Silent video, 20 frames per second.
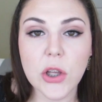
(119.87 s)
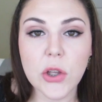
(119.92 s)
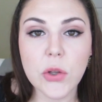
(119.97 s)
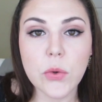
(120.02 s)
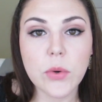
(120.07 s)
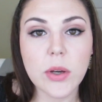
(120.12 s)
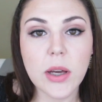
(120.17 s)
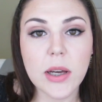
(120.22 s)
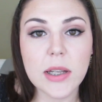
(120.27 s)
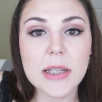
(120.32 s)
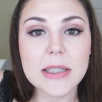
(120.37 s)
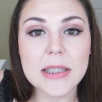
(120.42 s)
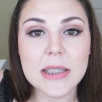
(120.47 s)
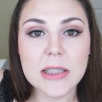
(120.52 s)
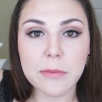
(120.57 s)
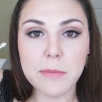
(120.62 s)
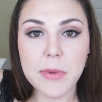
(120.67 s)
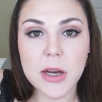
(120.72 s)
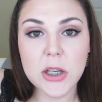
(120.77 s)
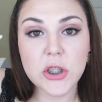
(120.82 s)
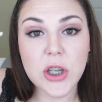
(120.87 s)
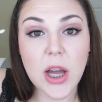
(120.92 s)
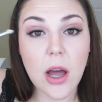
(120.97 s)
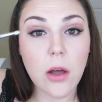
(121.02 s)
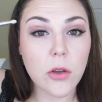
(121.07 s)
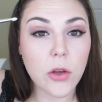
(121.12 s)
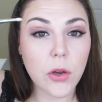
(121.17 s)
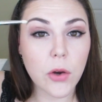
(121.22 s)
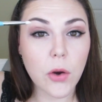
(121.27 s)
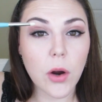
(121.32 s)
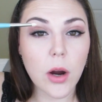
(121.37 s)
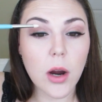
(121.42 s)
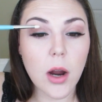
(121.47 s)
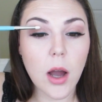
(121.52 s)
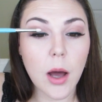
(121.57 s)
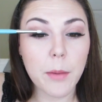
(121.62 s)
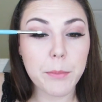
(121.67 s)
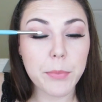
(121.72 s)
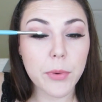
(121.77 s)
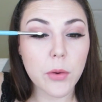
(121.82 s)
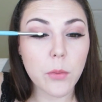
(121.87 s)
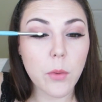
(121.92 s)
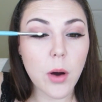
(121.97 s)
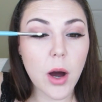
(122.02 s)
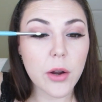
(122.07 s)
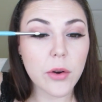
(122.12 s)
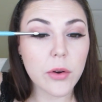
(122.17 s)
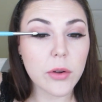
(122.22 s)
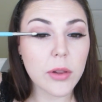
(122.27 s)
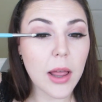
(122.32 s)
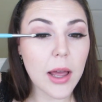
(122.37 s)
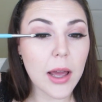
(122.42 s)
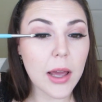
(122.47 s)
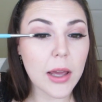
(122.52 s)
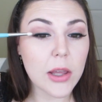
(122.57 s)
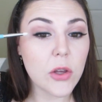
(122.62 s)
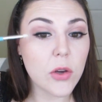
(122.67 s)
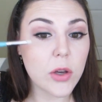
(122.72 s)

You could smudge out your upper waterline,